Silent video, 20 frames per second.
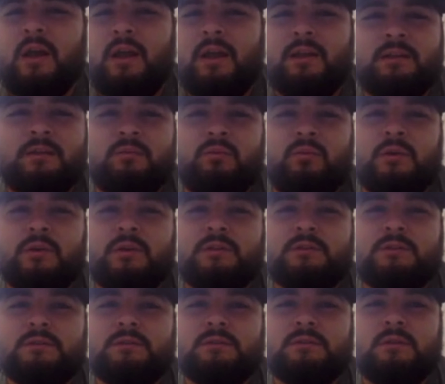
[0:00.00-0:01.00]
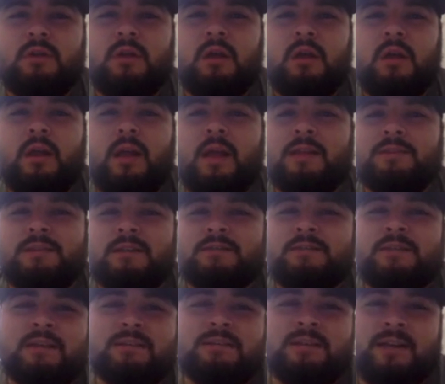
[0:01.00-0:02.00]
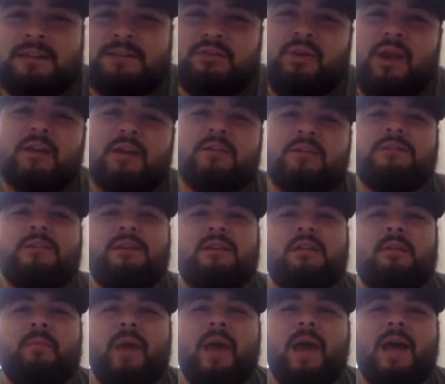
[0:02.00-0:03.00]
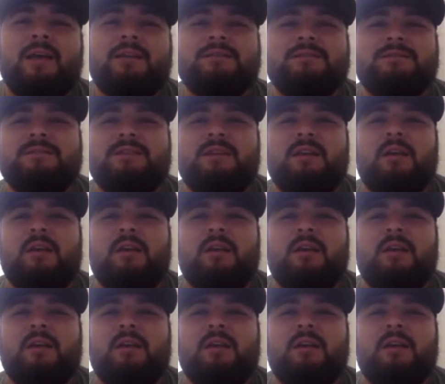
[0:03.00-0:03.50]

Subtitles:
He had success against Granderson in the past,